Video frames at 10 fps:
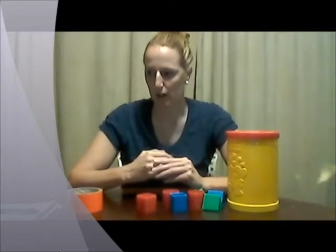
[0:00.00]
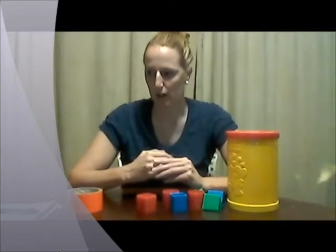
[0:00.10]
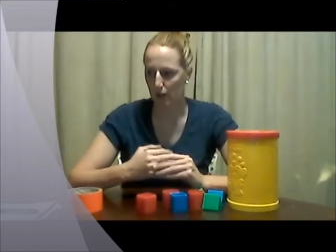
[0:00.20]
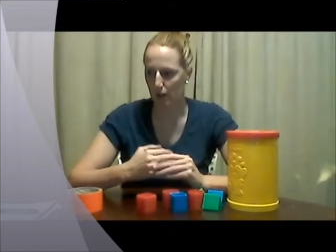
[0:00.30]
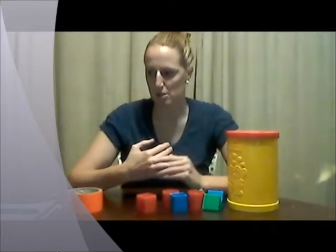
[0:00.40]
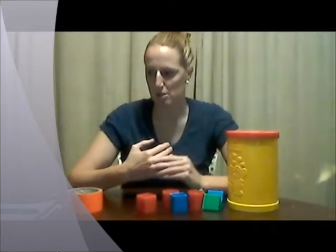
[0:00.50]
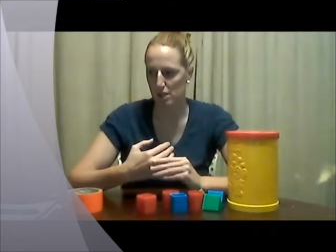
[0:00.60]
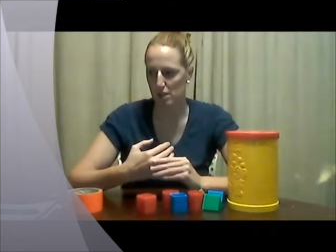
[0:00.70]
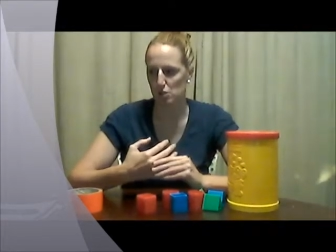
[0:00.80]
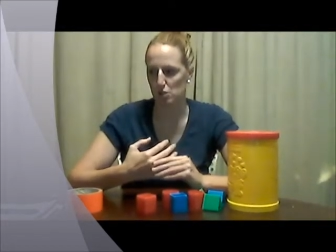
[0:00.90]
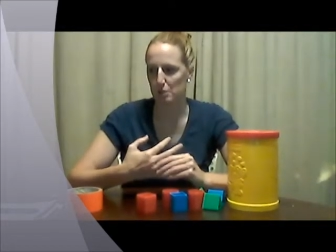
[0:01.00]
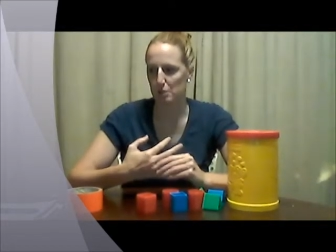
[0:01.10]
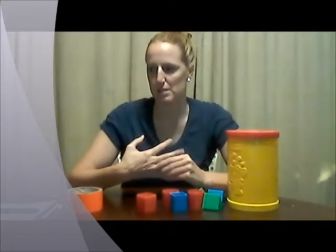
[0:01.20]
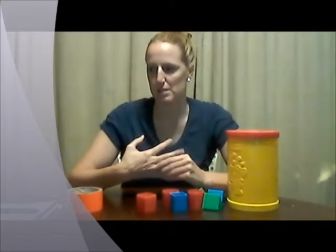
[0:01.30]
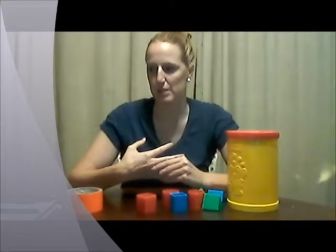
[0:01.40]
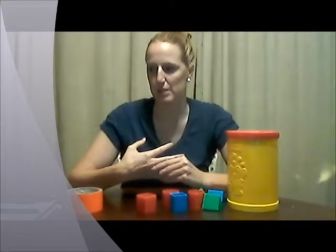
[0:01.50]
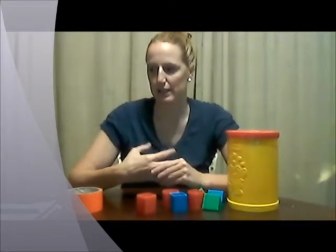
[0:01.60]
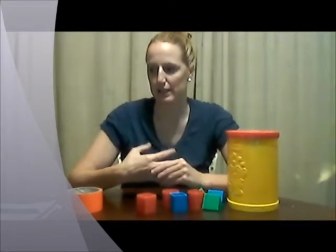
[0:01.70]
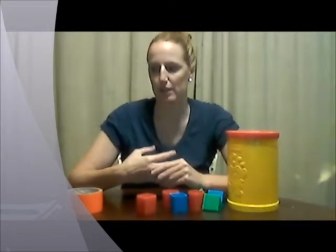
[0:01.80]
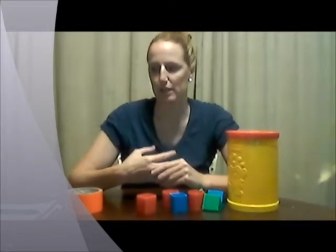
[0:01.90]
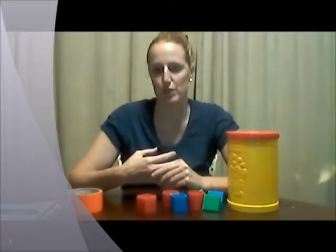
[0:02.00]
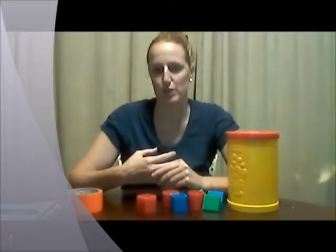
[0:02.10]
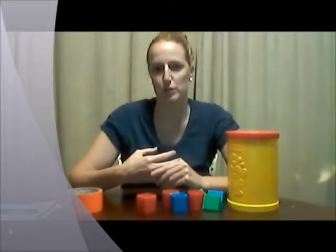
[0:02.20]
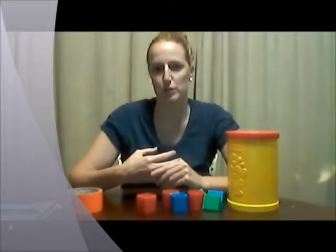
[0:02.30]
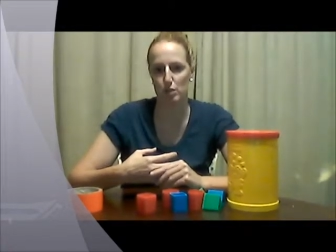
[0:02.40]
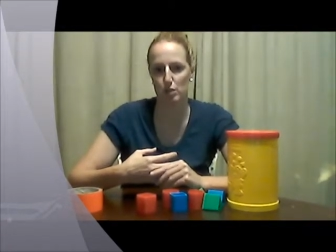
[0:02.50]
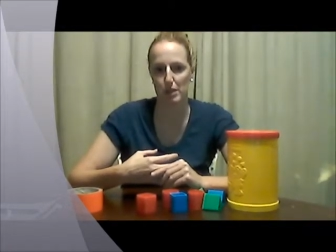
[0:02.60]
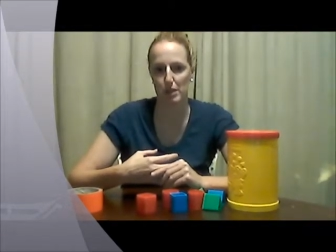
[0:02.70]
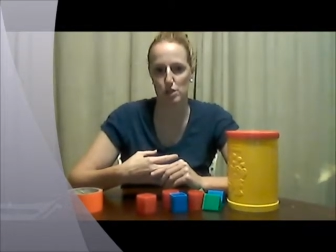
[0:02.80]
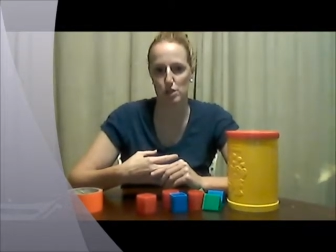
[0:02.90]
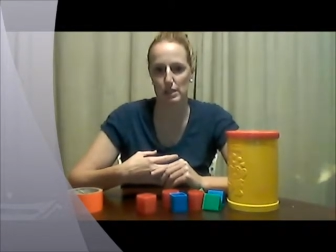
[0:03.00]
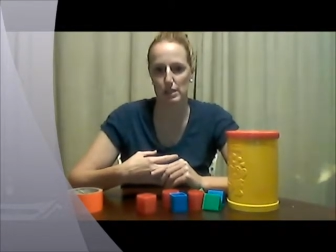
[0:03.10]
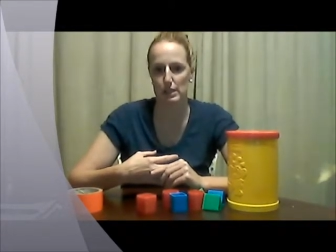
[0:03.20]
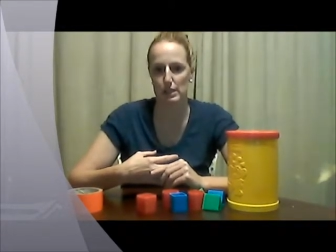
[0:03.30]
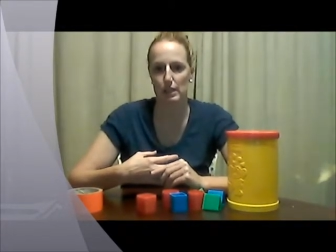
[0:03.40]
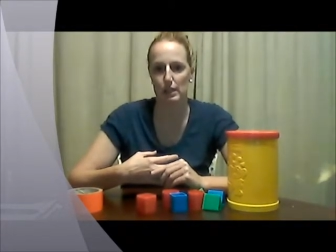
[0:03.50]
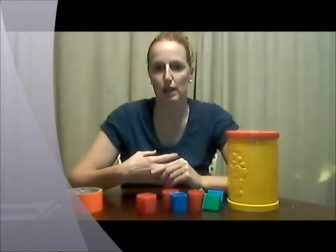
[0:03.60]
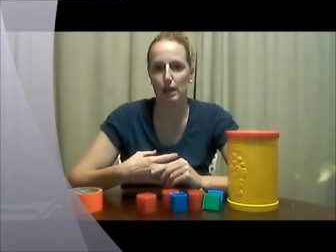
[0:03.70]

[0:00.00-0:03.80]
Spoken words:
There's also going to be some tactile and visual discrimination needed,